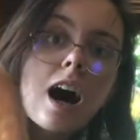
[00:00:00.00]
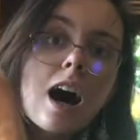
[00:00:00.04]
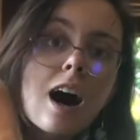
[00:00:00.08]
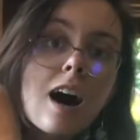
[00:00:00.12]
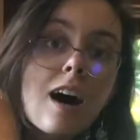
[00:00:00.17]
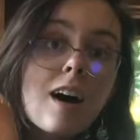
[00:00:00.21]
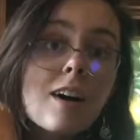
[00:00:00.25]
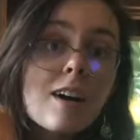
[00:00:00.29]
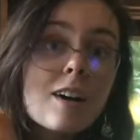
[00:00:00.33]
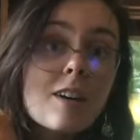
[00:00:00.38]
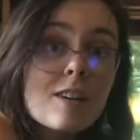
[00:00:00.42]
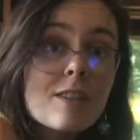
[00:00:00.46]

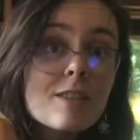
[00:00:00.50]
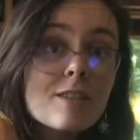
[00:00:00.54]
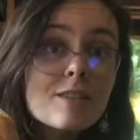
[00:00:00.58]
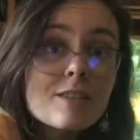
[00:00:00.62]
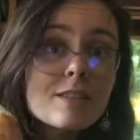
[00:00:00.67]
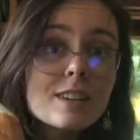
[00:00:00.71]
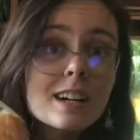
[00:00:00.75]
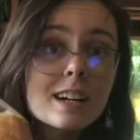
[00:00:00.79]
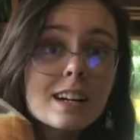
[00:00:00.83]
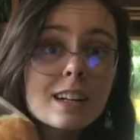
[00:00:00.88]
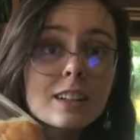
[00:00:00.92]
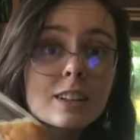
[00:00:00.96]
of
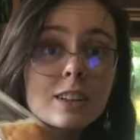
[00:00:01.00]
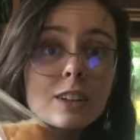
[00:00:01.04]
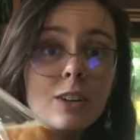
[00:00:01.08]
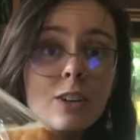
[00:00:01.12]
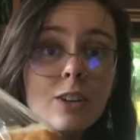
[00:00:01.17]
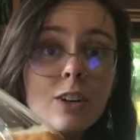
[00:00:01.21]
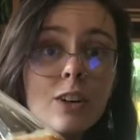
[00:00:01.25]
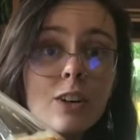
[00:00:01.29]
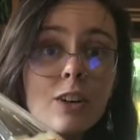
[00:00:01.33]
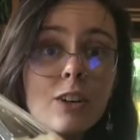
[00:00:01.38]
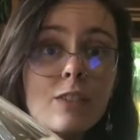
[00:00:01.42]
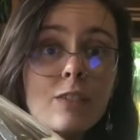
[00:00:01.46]

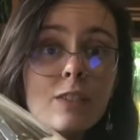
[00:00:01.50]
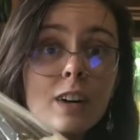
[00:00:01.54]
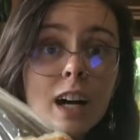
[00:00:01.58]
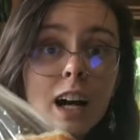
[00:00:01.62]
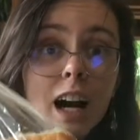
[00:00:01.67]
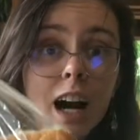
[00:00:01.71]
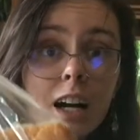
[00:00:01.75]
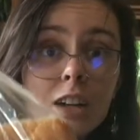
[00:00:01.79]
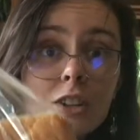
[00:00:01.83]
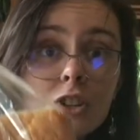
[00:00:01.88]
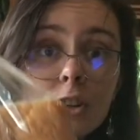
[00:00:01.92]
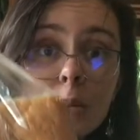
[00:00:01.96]
local
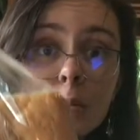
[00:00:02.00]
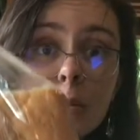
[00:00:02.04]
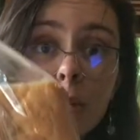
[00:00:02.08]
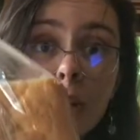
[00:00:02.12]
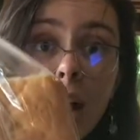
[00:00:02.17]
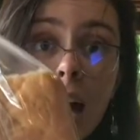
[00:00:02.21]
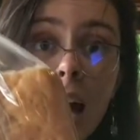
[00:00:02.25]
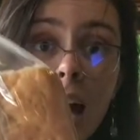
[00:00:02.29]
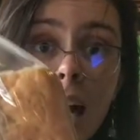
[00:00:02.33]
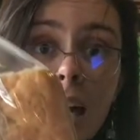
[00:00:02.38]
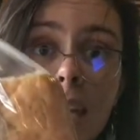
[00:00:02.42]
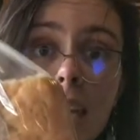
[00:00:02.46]
focaccia
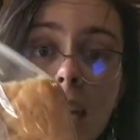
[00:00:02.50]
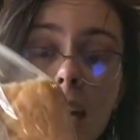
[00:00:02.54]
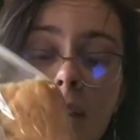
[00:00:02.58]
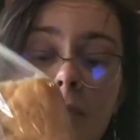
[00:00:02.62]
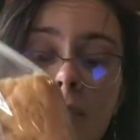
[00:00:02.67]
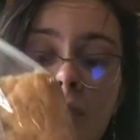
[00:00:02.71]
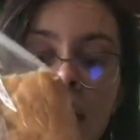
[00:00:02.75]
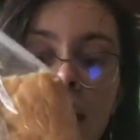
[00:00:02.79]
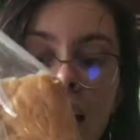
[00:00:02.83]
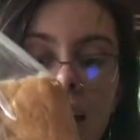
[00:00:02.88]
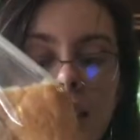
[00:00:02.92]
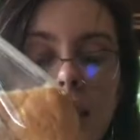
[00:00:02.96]
bread.
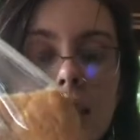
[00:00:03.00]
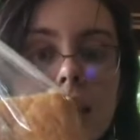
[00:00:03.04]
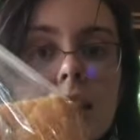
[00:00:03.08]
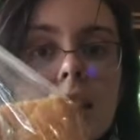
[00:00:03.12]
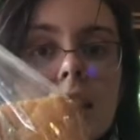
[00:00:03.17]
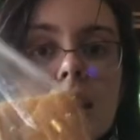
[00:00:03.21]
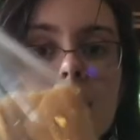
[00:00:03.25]
This